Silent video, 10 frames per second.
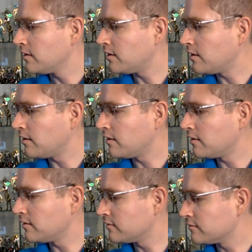
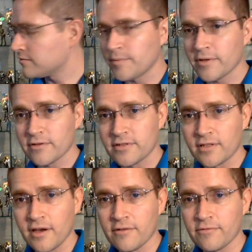some other
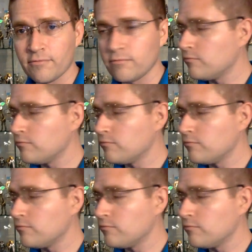stuff.